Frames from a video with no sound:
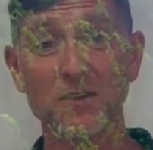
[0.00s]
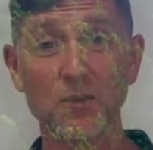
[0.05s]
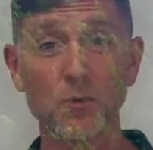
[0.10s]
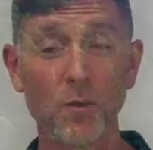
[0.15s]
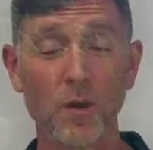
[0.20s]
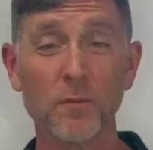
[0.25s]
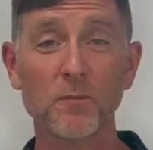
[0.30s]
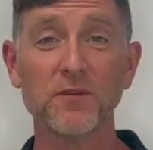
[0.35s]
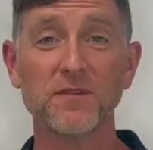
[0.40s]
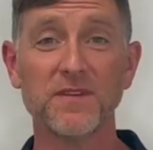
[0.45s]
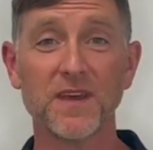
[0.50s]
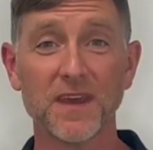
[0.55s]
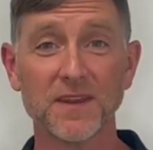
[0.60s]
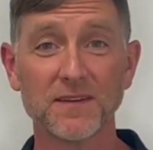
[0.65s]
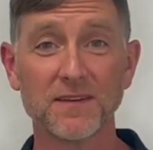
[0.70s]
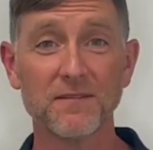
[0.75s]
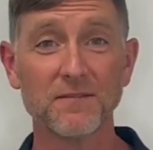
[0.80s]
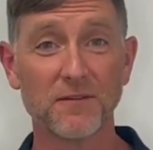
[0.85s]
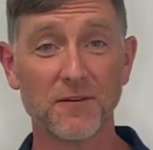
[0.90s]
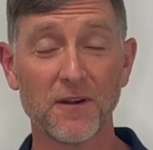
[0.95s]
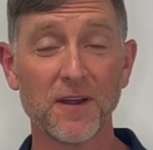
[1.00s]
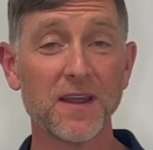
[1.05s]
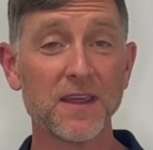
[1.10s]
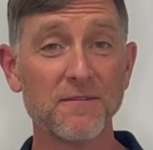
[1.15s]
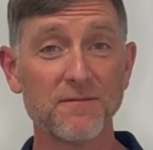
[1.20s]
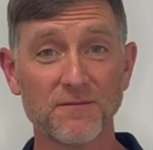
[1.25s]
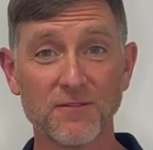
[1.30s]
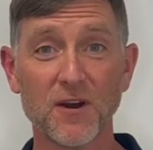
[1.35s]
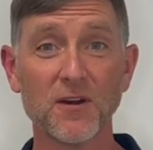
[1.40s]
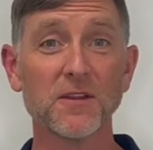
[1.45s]
you are protected for any
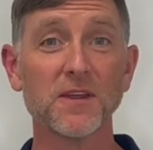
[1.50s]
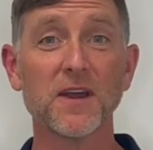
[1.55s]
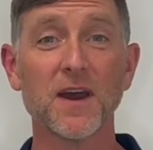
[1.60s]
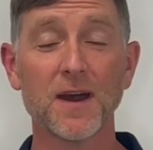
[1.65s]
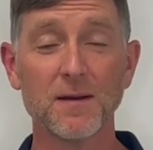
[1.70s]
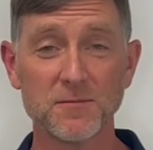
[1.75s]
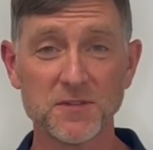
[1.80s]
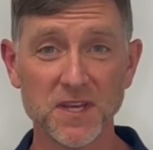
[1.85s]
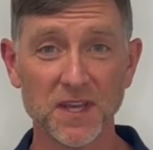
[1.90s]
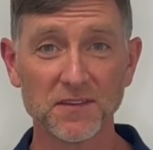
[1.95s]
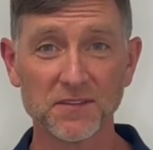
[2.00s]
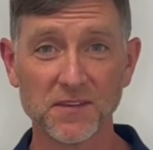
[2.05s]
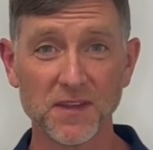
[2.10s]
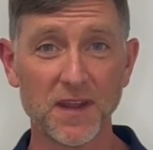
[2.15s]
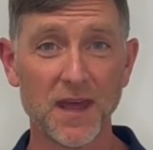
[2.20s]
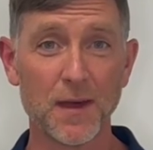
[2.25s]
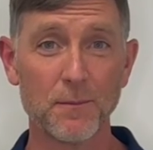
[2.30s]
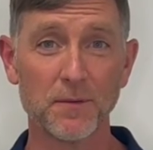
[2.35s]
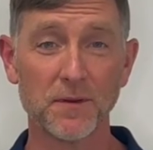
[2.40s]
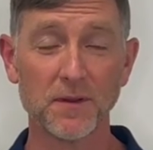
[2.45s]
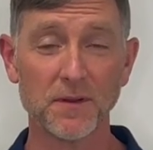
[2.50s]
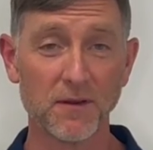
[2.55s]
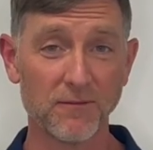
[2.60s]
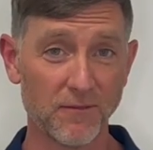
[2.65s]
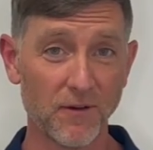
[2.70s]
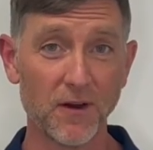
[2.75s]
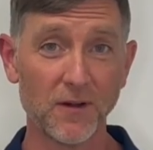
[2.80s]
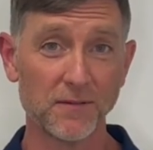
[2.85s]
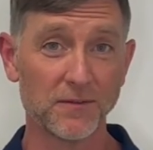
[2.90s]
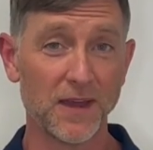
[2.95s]
falling objects that happen to
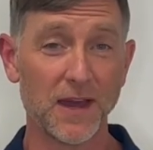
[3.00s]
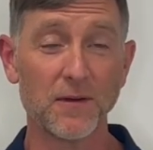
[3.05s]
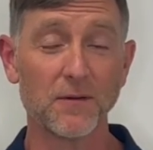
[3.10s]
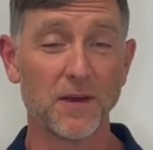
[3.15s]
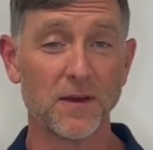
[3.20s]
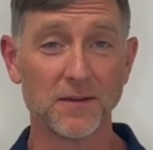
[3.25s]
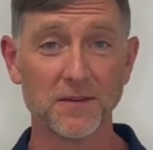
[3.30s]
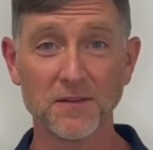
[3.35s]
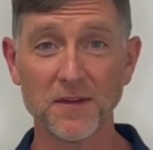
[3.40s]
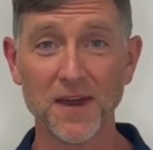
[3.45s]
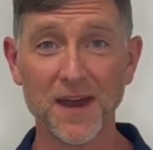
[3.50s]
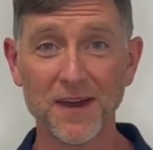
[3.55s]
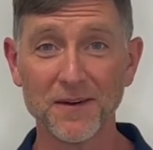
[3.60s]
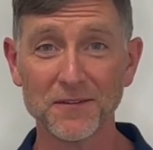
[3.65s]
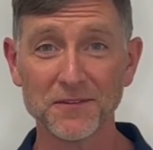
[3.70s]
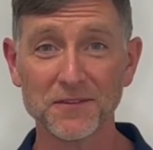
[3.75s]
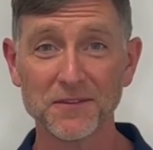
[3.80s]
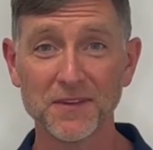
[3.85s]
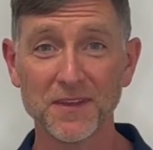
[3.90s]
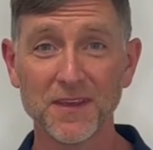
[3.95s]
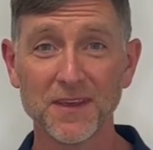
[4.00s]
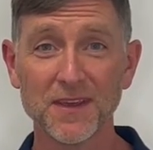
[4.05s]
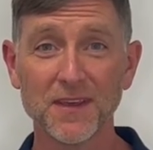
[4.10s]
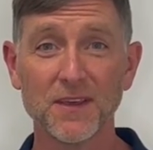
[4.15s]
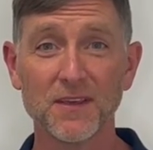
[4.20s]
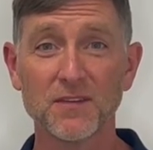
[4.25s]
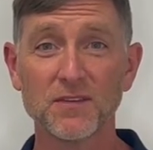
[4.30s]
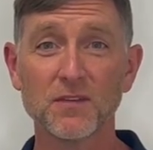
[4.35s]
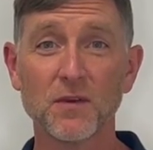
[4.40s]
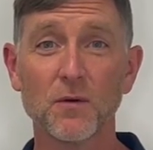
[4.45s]
fall down onto the house.
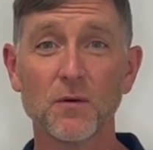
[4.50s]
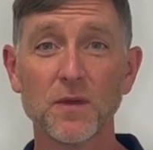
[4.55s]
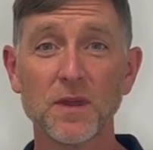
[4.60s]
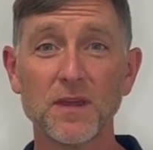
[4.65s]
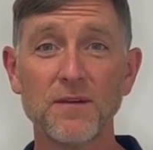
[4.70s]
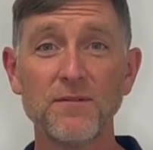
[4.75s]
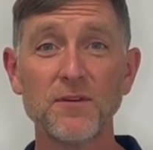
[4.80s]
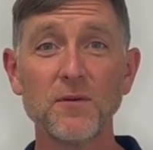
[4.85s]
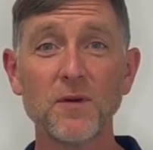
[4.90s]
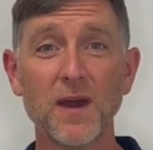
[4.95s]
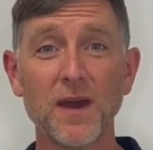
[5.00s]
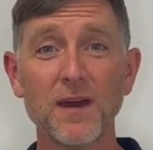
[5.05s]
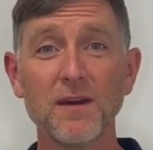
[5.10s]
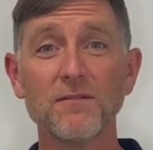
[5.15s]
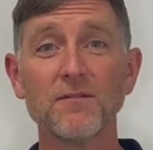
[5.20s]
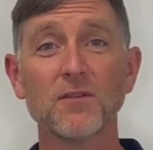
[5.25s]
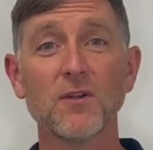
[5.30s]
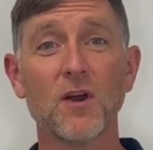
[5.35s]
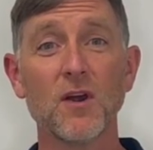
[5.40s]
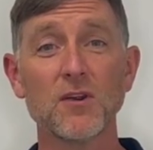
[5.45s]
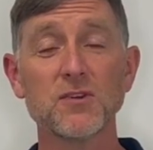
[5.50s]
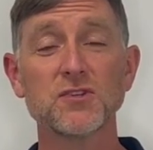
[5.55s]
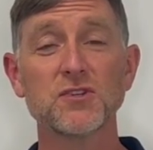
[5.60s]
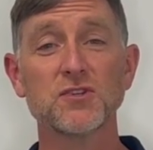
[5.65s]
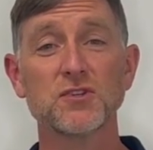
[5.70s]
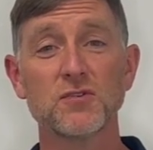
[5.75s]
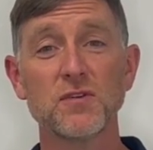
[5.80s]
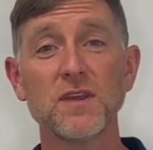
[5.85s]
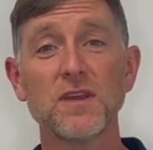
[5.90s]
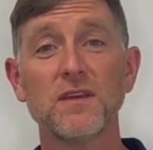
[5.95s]
So if you have large
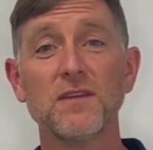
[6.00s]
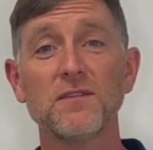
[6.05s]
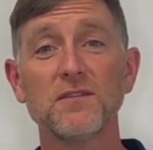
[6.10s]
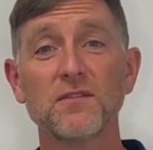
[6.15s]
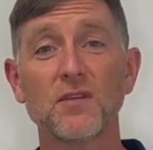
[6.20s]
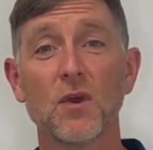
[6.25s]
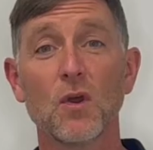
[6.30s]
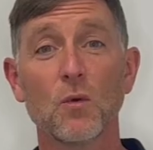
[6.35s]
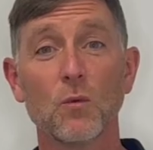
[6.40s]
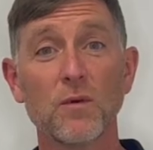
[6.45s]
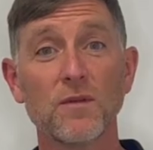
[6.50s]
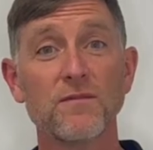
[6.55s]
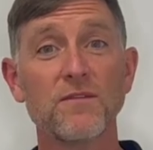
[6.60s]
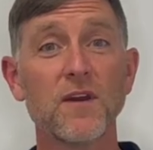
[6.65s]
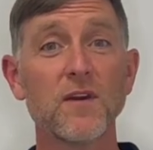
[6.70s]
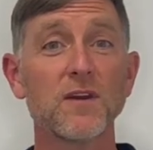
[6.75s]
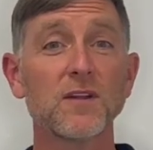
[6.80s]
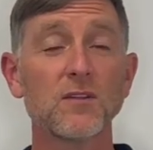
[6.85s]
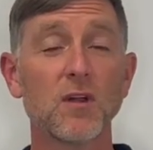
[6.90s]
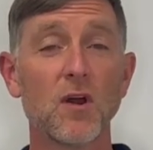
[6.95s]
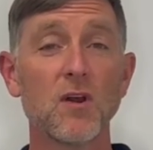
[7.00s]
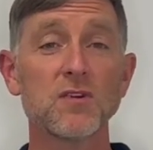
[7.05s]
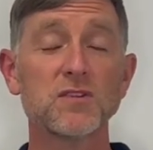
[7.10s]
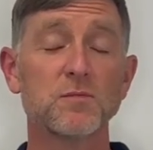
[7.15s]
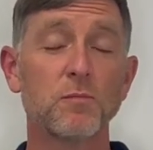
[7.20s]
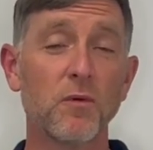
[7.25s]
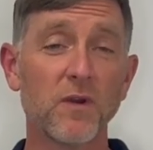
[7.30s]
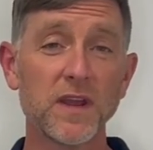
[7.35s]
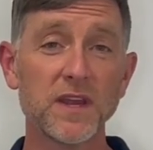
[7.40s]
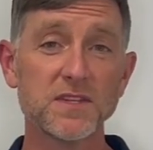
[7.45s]
trees with very large
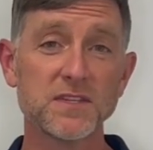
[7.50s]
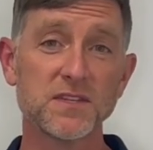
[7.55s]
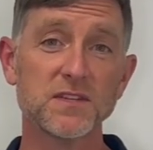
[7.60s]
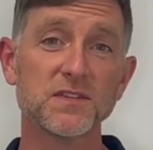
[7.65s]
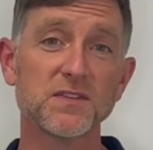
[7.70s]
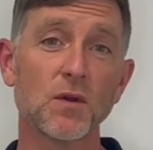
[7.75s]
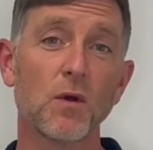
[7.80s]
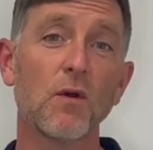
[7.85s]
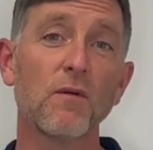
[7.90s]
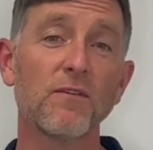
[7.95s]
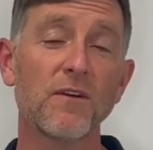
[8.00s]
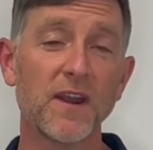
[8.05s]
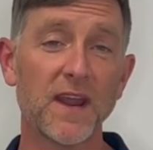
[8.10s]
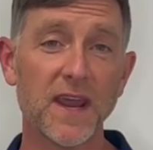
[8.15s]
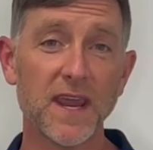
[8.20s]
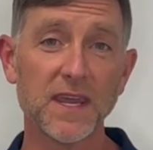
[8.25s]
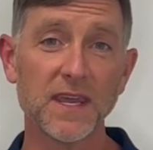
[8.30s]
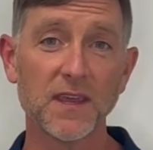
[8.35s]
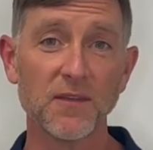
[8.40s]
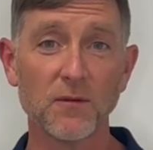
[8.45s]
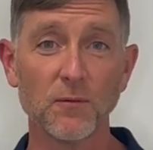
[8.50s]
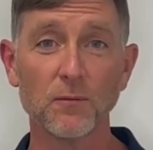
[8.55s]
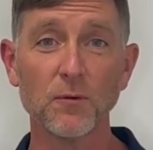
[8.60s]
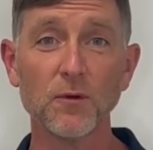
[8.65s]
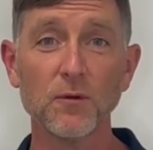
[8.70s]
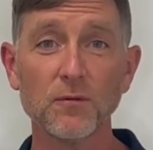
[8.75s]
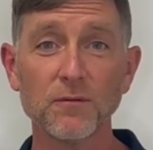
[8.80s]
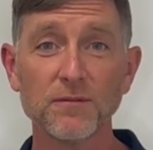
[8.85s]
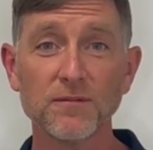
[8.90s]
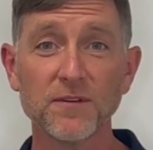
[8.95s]
branches overhanging the
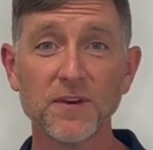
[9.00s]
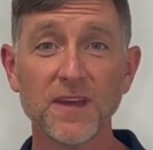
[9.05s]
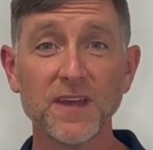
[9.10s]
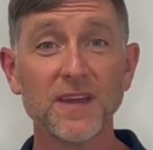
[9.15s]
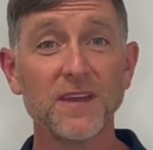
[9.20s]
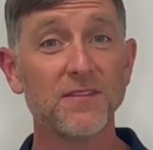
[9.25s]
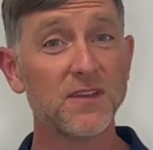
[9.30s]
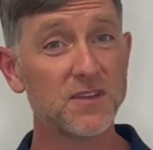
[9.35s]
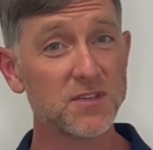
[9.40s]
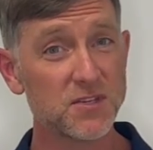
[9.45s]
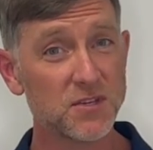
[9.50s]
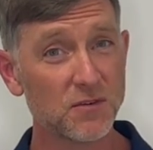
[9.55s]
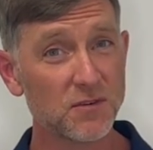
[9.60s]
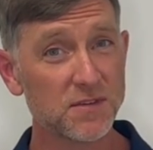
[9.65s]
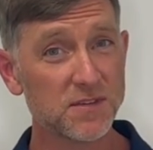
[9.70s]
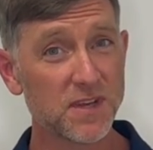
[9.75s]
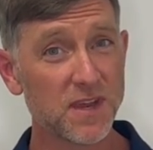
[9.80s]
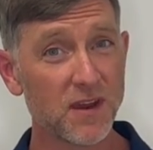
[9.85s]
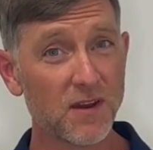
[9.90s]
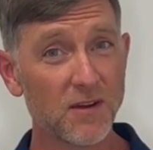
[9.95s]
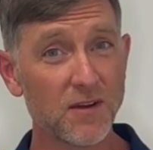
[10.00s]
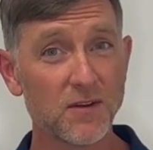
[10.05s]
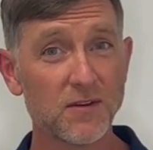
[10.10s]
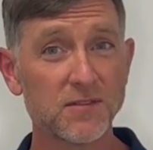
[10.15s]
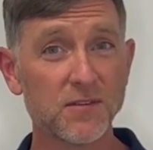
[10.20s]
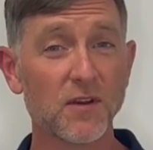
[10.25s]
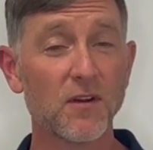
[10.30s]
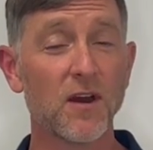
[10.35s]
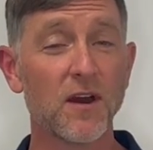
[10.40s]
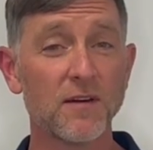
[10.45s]
roof, the insurance carriers
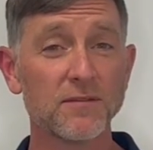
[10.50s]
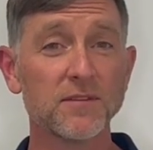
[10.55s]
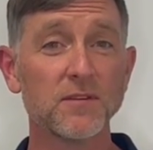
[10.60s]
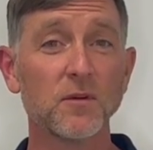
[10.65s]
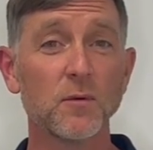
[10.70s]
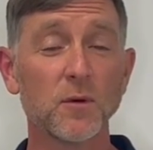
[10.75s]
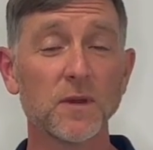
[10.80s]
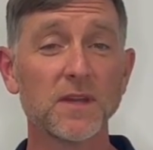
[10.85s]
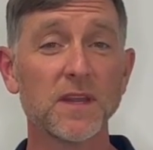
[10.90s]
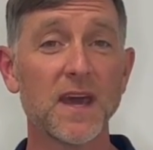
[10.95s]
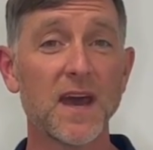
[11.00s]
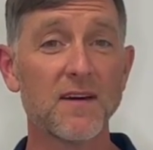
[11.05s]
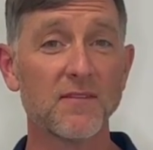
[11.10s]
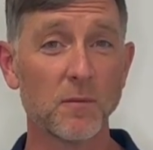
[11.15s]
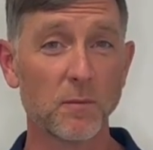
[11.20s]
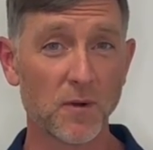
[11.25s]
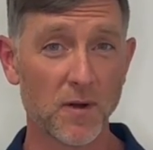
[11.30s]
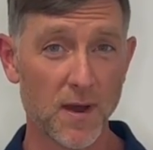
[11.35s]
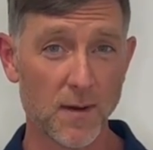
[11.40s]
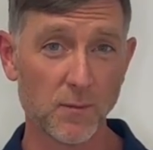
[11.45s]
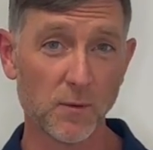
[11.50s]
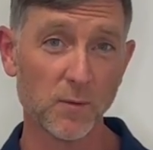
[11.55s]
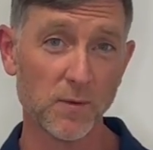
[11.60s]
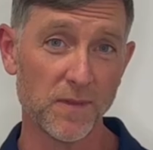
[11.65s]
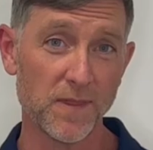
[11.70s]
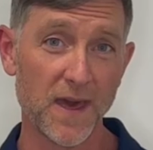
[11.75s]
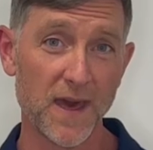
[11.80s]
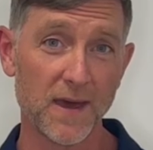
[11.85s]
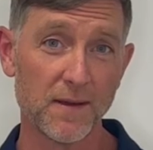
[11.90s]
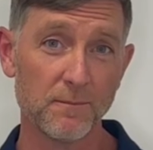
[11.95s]
are often going to have a problem with
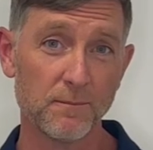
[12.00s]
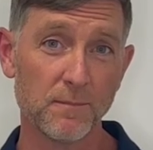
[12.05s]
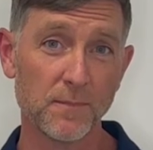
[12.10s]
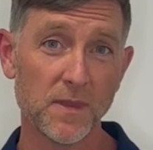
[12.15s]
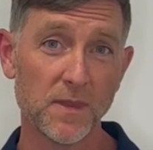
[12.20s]
that.